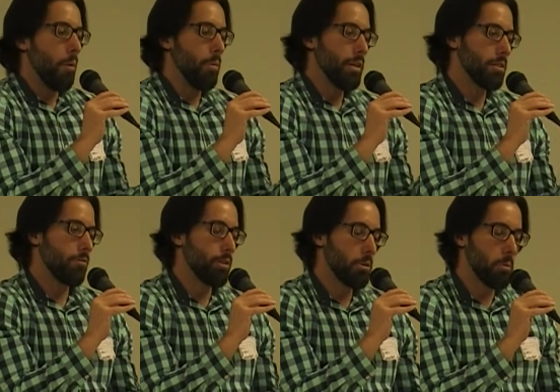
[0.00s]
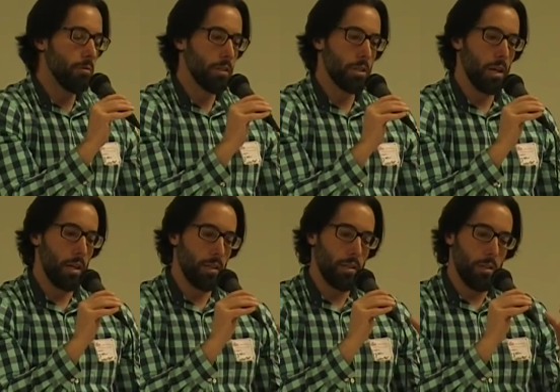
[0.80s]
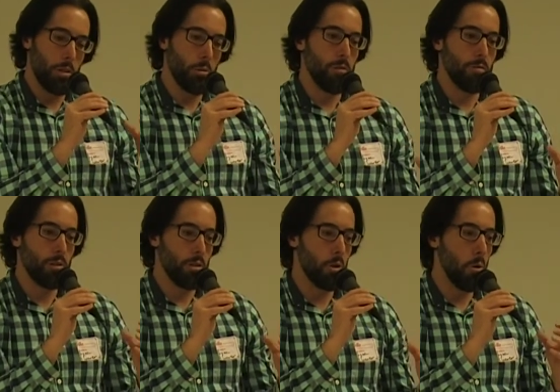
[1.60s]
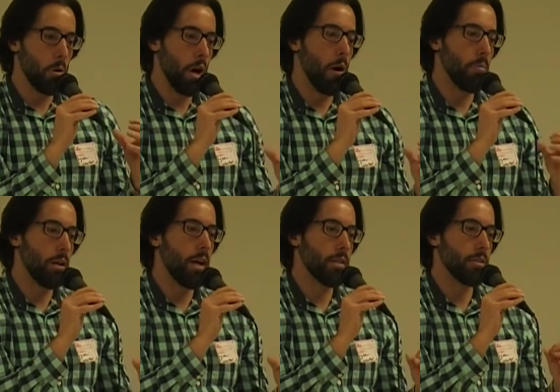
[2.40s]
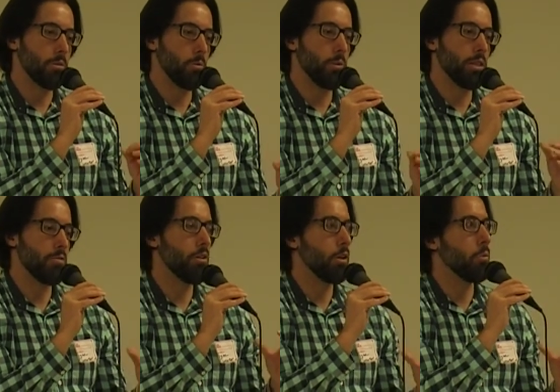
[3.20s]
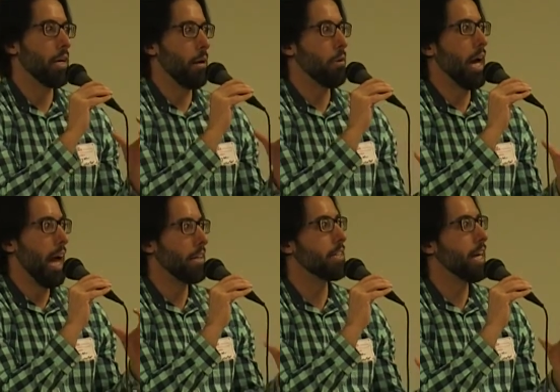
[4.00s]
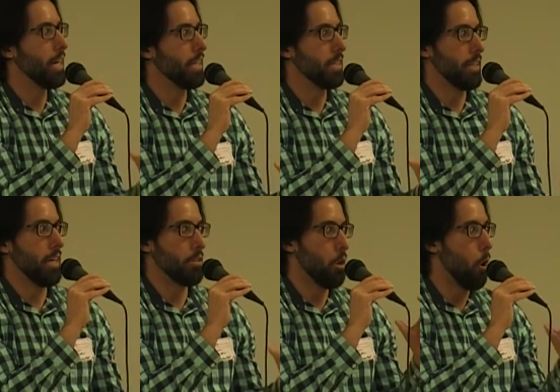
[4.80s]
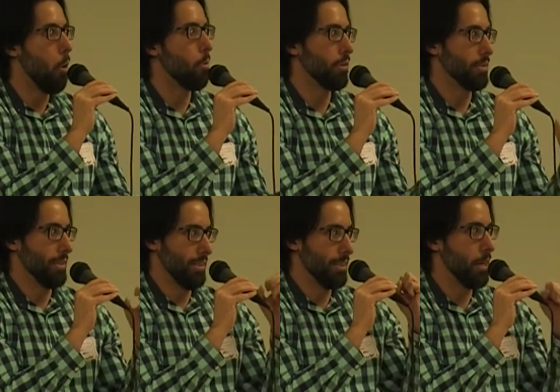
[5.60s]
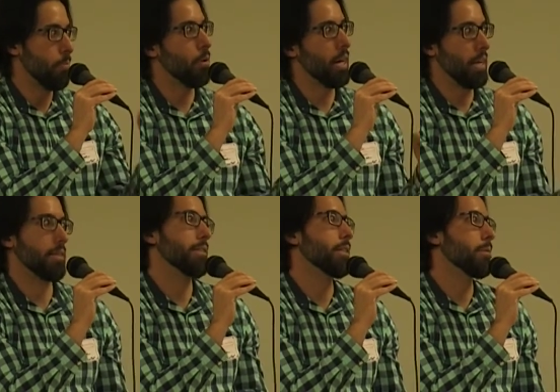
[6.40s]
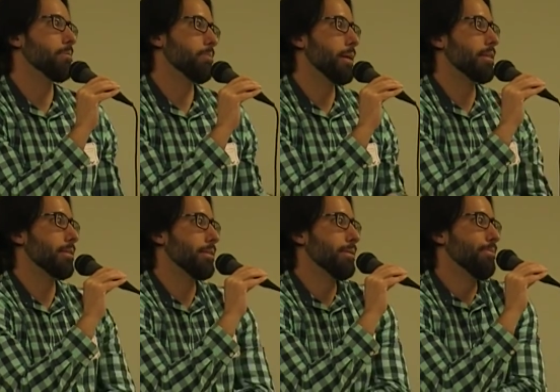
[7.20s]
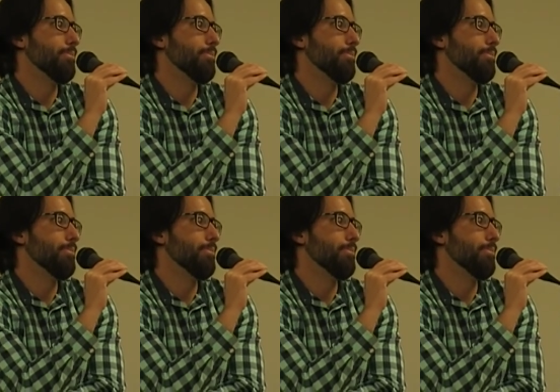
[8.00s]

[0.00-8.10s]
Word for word: because the free swimming fish issue we feel is so complex, we just felt like we, we had to take it at its own separate entity, basically.